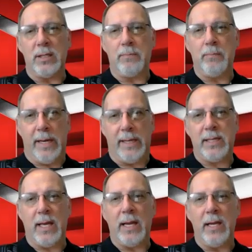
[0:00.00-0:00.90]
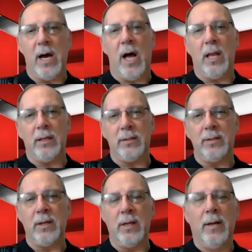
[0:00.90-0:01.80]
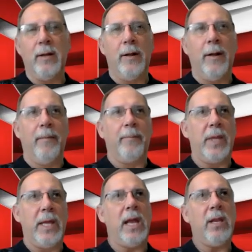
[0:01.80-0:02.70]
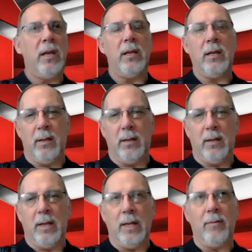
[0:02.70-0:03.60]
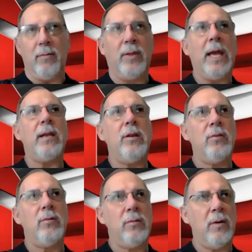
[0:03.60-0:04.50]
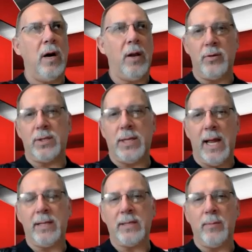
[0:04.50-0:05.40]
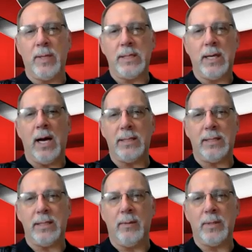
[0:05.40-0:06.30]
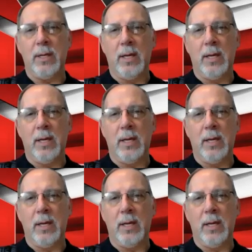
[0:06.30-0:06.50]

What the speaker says: this baseline knowledge, then you understand some of these concepts.